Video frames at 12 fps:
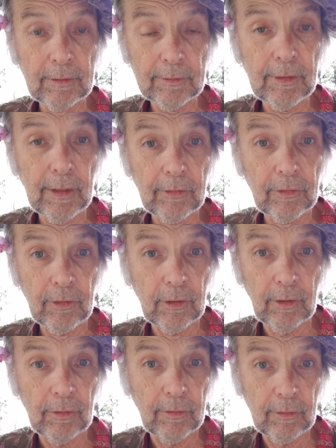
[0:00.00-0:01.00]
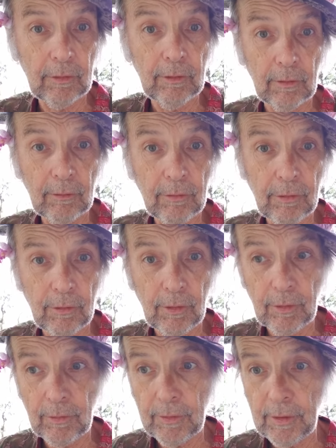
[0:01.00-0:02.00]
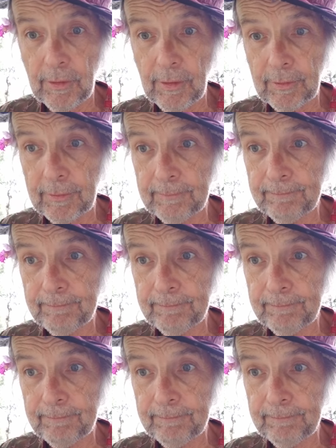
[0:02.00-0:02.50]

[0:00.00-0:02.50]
Gets us, you know, through the whole day there.